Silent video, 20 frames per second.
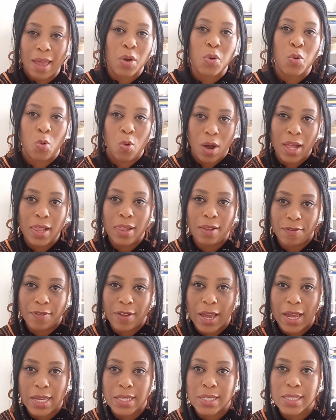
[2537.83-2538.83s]

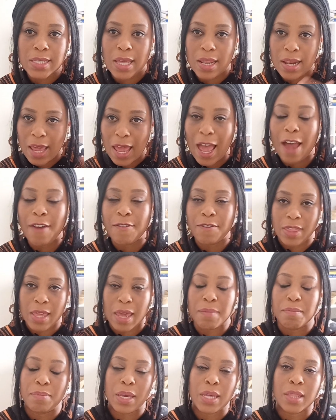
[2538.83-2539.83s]
qualifies, then have
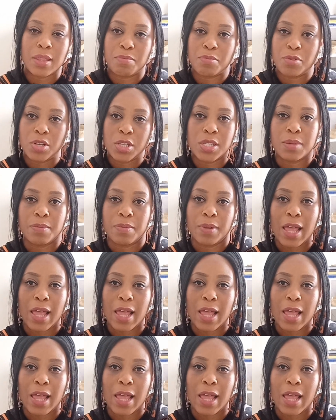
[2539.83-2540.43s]
them be the principal